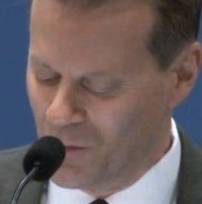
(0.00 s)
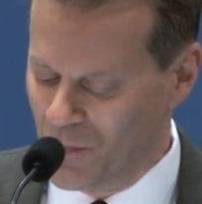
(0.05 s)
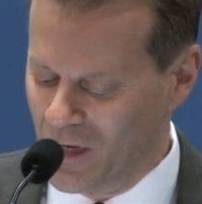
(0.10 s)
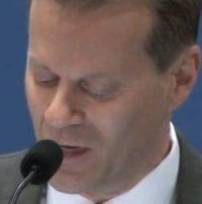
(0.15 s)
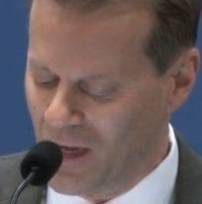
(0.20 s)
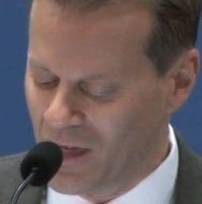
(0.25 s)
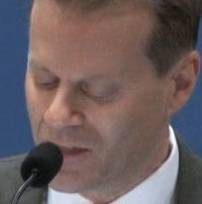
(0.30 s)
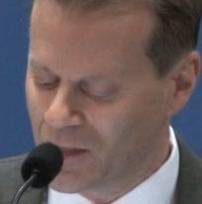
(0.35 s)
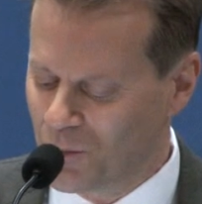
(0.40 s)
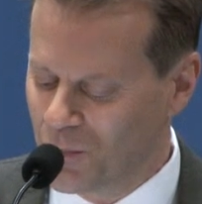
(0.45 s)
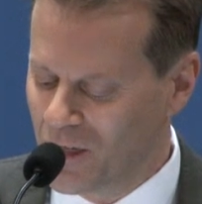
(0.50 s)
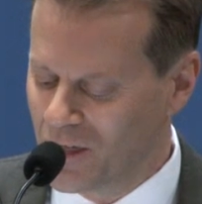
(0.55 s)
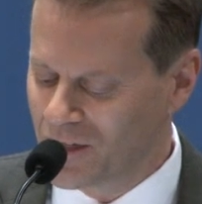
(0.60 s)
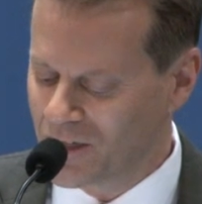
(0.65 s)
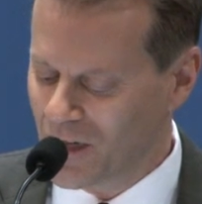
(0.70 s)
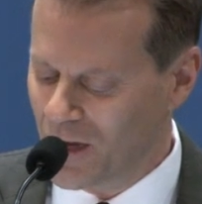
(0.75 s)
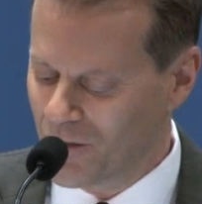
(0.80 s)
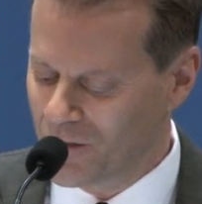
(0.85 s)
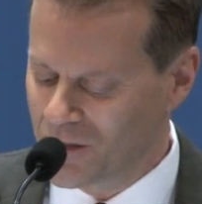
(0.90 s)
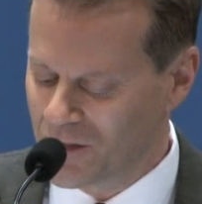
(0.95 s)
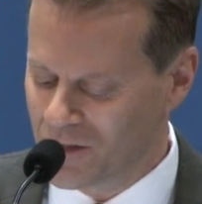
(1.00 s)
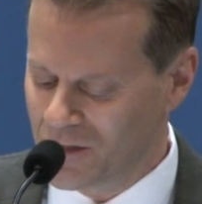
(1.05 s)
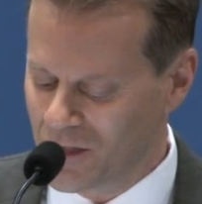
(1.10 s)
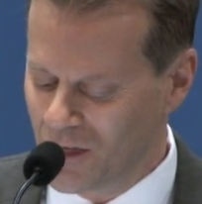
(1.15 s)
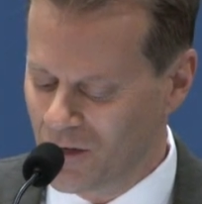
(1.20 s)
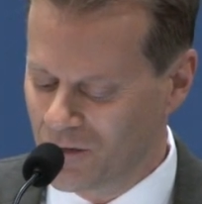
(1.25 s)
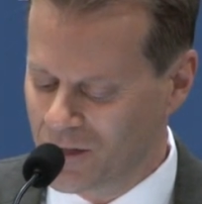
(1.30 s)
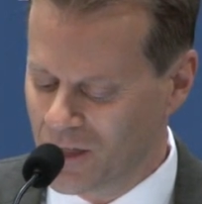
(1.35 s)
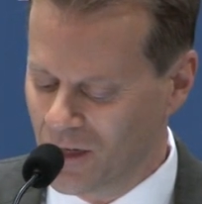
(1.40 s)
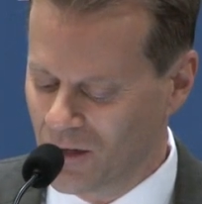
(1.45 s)
But as a peace officer,
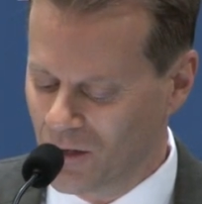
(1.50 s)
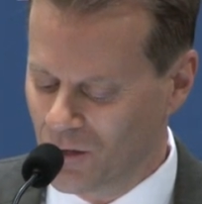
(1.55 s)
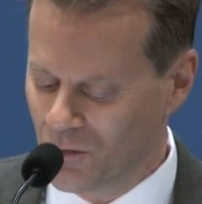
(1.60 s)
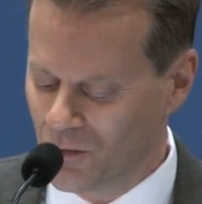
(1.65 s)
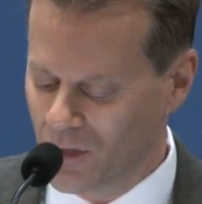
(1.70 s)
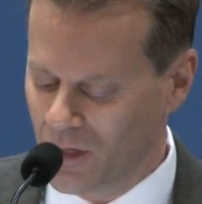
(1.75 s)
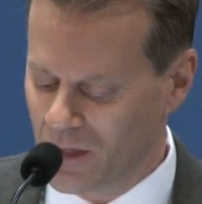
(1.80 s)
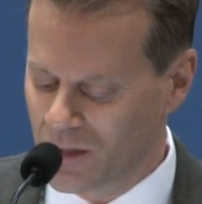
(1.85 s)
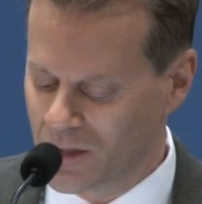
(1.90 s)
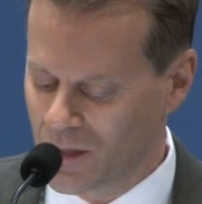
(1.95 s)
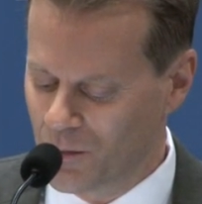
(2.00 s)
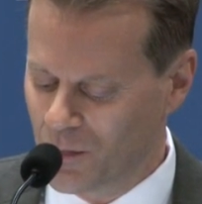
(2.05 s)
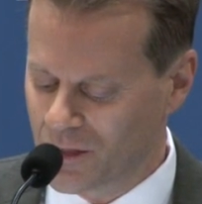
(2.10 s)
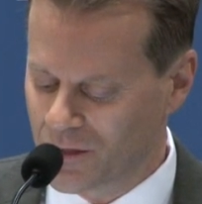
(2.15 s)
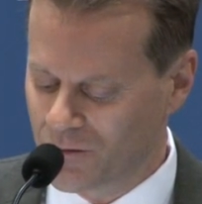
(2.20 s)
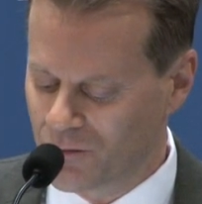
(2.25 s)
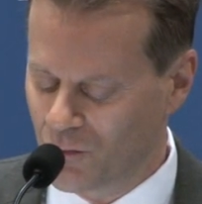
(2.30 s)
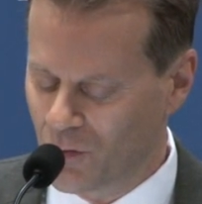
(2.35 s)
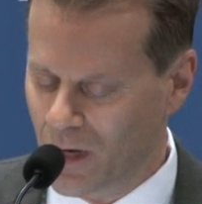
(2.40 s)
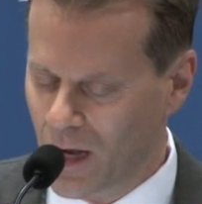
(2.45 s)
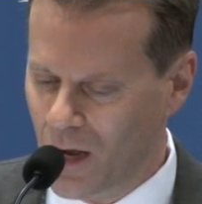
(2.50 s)
Sheriff Taylor exhibits